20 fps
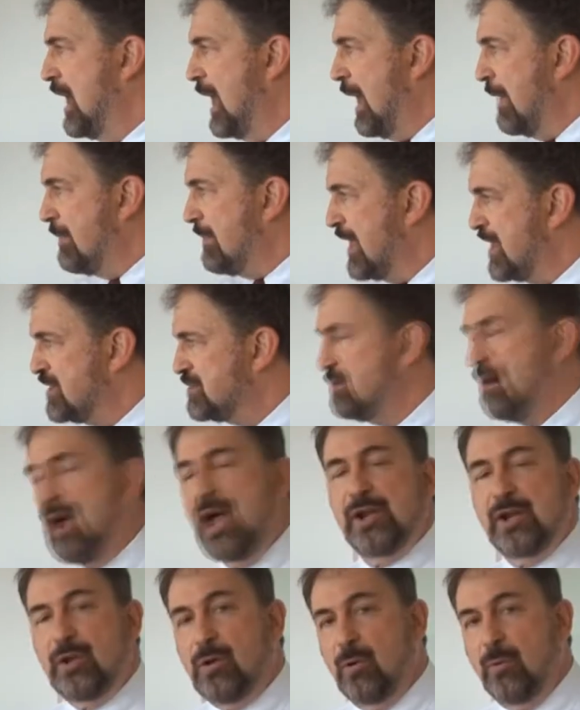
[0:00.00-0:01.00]
And there's your
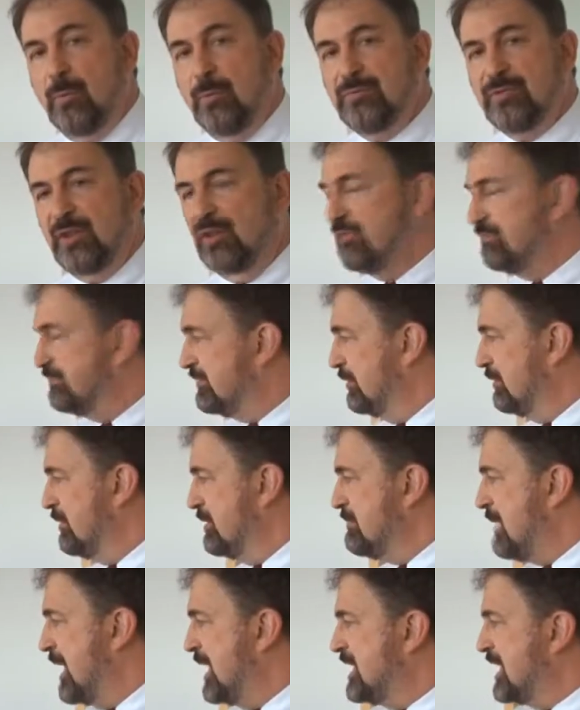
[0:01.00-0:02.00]
article. The
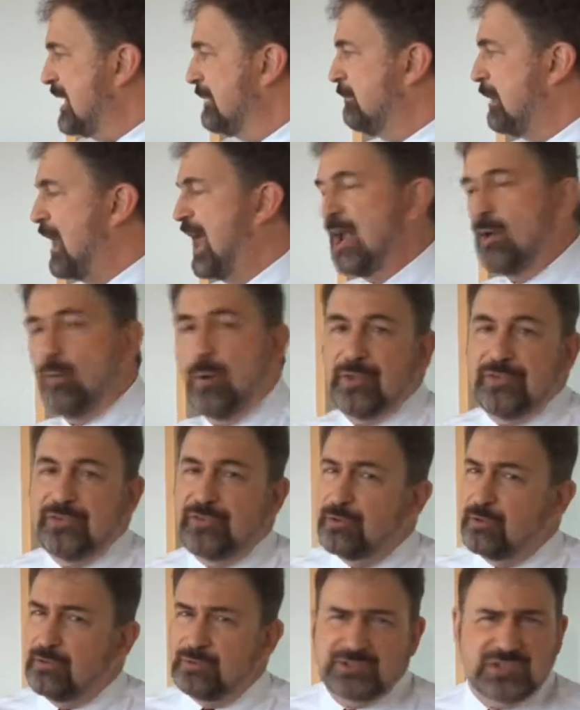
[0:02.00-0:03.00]
remaining black
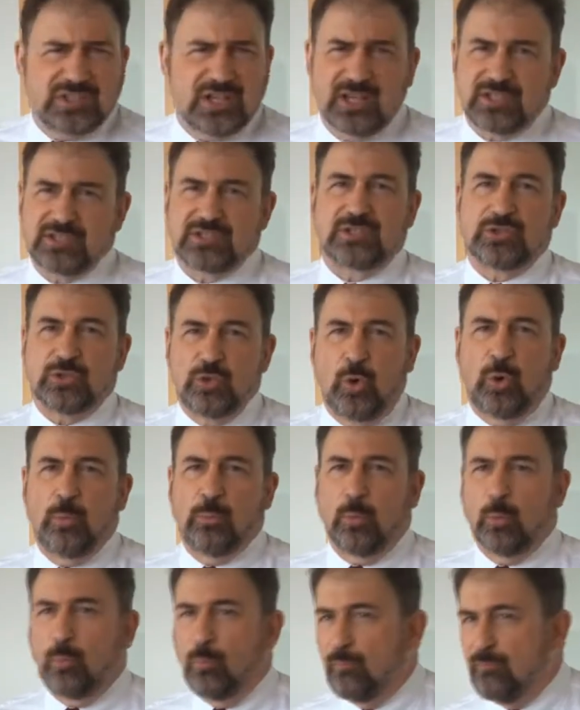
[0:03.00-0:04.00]
ones are just
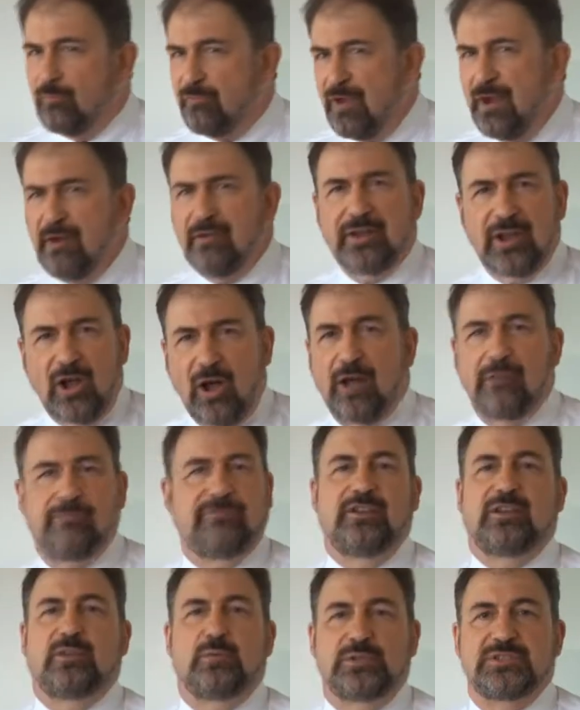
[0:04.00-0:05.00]
normal, very high
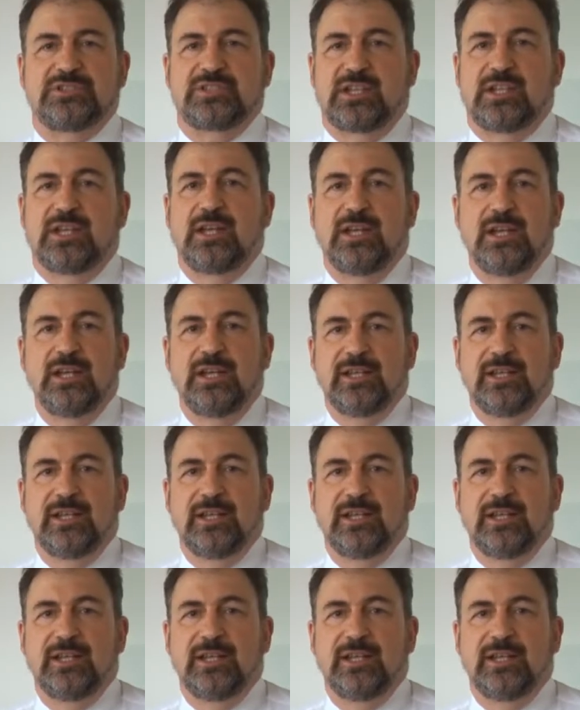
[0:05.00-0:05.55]
frequency